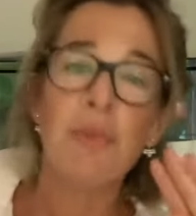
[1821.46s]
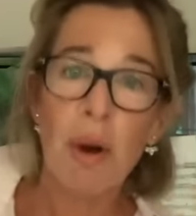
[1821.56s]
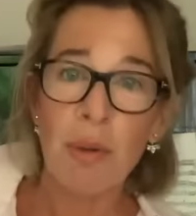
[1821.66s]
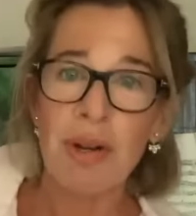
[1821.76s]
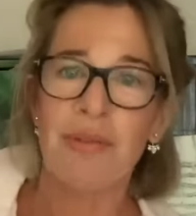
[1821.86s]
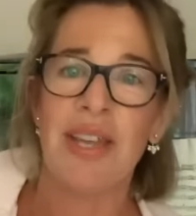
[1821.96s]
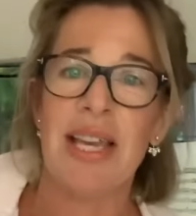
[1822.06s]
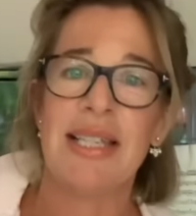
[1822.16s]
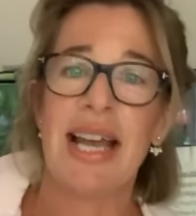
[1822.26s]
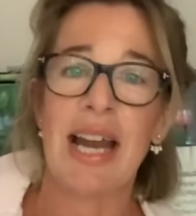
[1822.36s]
want one of
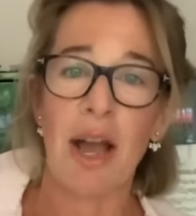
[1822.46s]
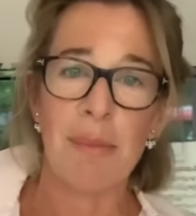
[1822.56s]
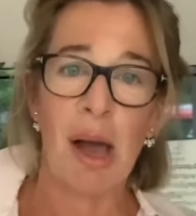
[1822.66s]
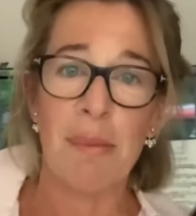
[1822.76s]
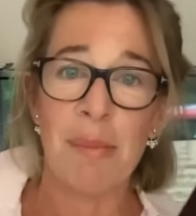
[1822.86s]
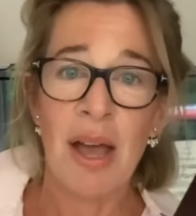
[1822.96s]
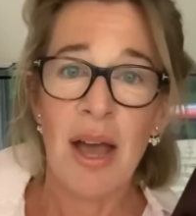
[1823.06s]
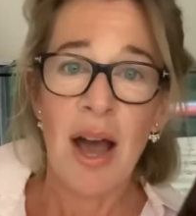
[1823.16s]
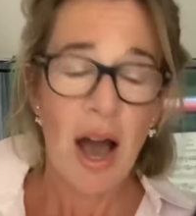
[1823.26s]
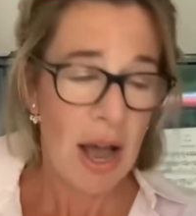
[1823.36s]
these, and
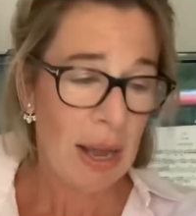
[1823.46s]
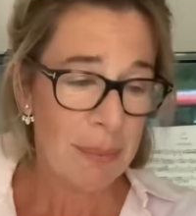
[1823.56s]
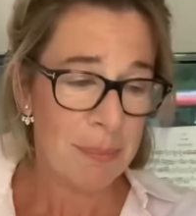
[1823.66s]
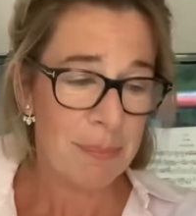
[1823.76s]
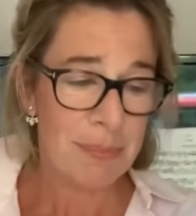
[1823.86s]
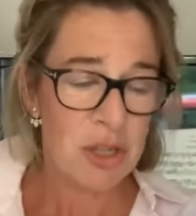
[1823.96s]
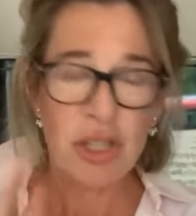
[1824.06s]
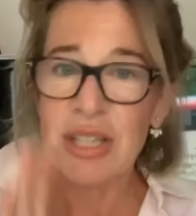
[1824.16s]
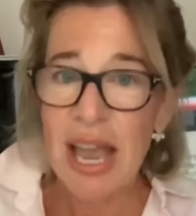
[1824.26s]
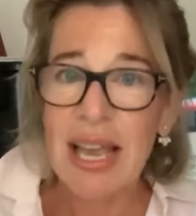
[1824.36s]
I'm
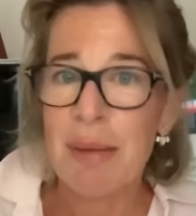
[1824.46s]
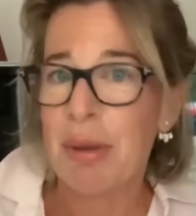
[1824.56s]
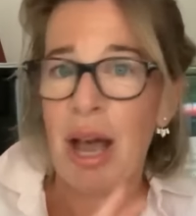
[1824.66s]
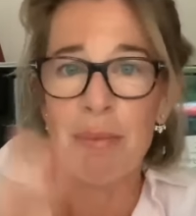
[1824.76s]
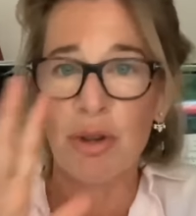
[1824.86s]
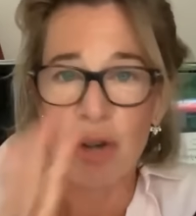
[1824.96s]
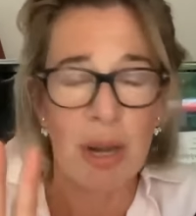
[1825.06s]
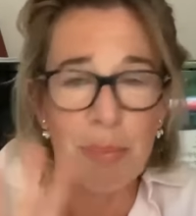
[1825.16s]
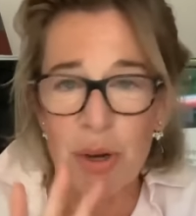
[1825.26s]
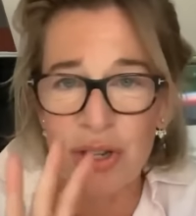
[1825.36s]
just saying it, I'm not trying
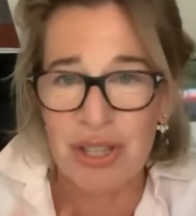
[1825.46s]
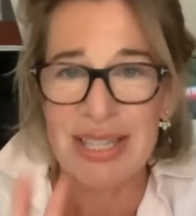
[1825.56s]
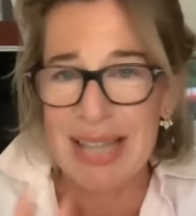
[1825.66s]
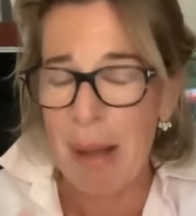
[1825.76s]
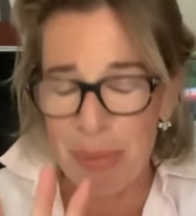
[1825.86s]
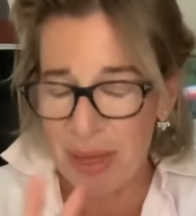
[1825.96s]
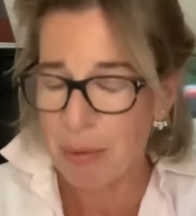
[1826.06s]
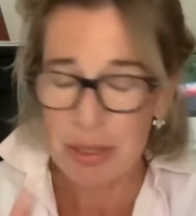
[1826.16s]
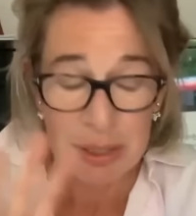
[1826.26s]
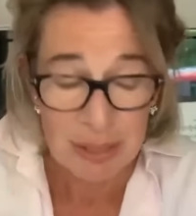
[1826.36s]
to push this damn thing.
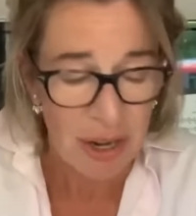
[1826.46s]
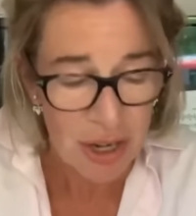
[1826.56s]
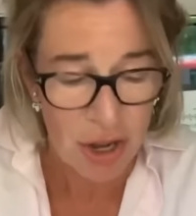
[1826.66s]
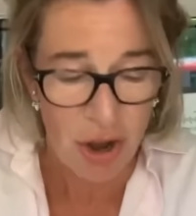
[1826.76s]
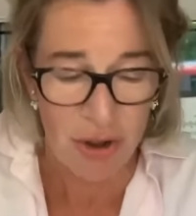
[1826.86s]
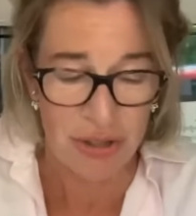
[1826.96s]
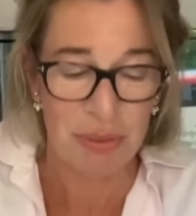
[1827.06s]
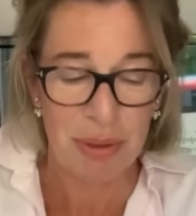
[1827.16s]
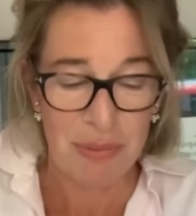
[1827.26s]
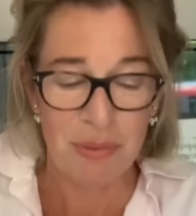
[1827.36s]
It's done at cost.
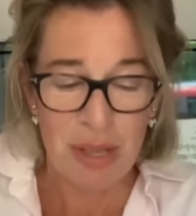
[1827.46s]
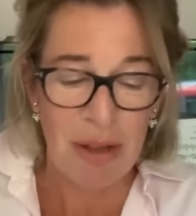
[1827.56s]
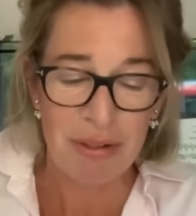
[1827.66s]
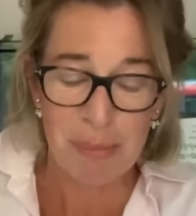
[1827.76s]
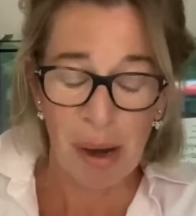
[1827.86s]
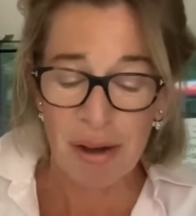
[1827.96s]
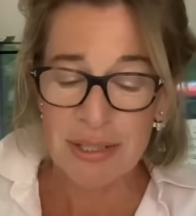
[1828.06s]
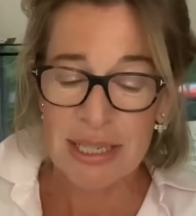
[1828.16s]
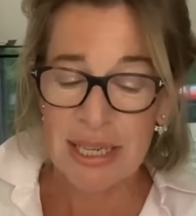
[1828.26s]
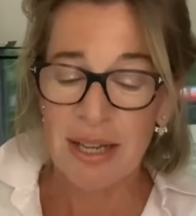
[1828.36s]
With lovely Mark
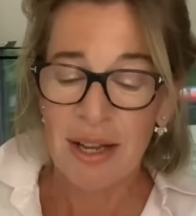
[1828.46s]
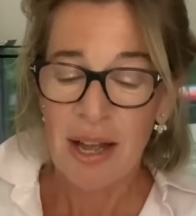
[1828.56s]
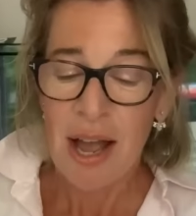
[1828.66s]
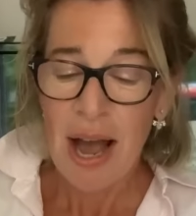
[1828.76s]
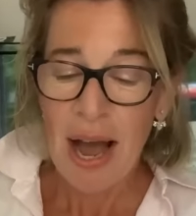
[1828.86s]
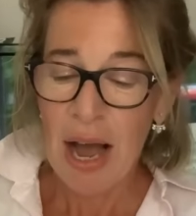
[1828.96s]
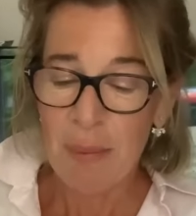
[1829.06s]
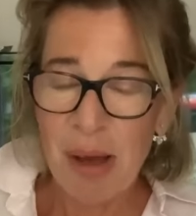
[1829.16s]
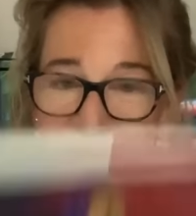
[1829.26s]
did it. I